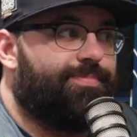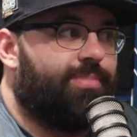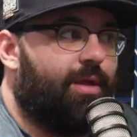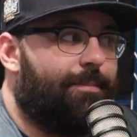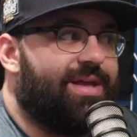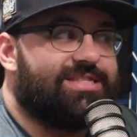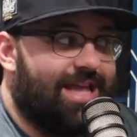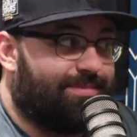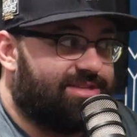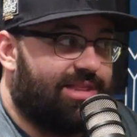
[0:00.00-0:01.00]

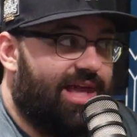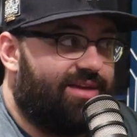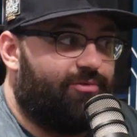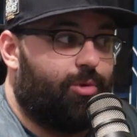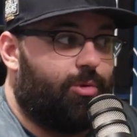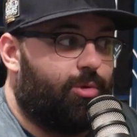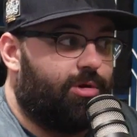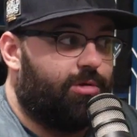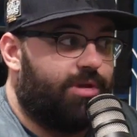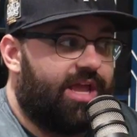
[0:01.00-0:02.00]
missteps in life
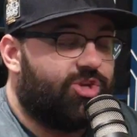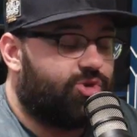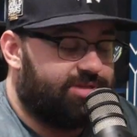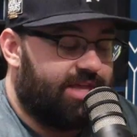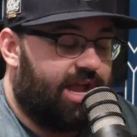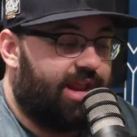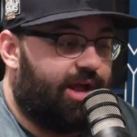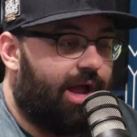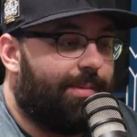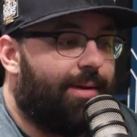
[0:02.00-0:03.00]
or issues that kind of
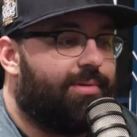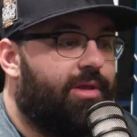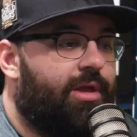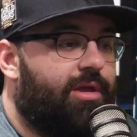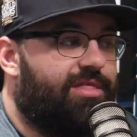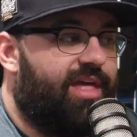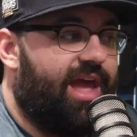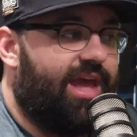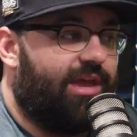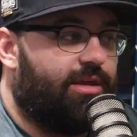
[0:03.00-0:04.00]
come up,
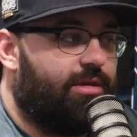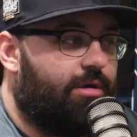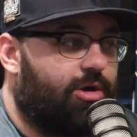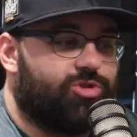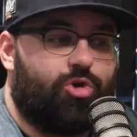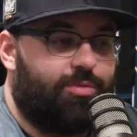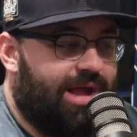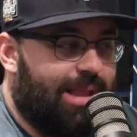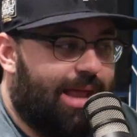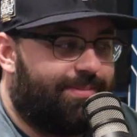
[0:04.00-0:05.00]
they are told by
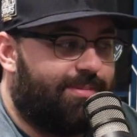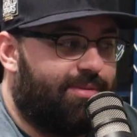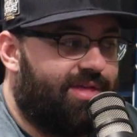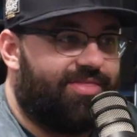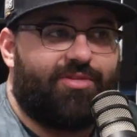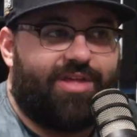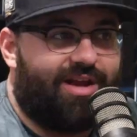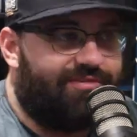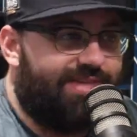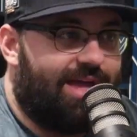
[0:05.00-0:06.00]
a lot of people that they're there
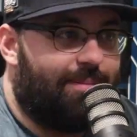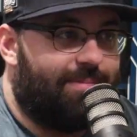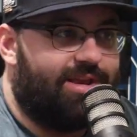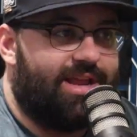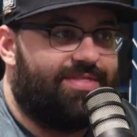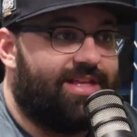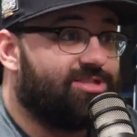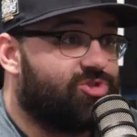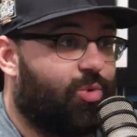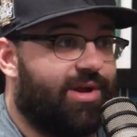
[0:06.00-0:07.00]
for them. But in this
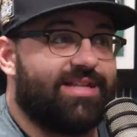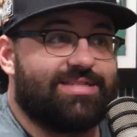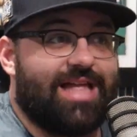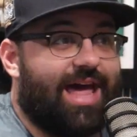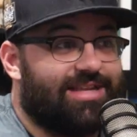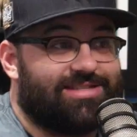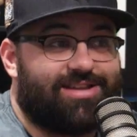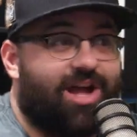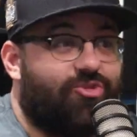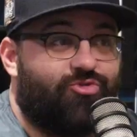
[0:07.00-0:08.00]
story, it's not as
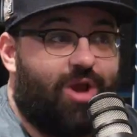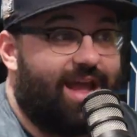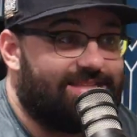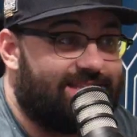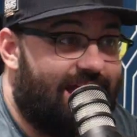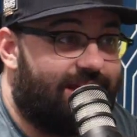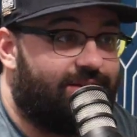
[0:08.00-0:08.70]
cut and dry as that.